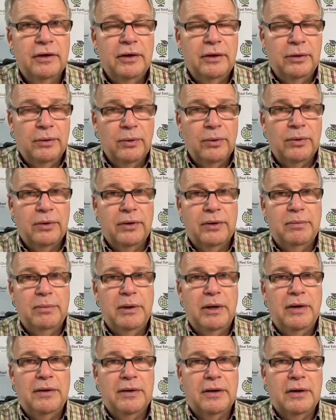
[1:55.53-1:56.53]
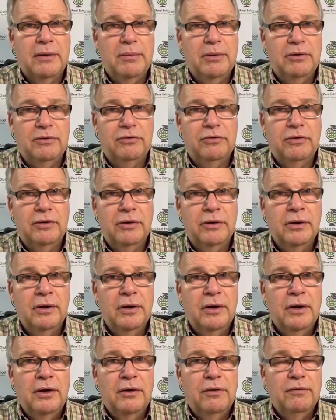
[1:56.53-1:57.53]
in order to be on the commission
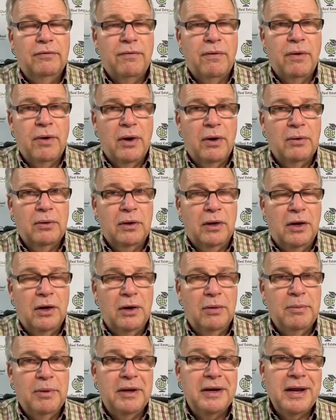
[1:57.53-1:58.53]
for Oklahoma.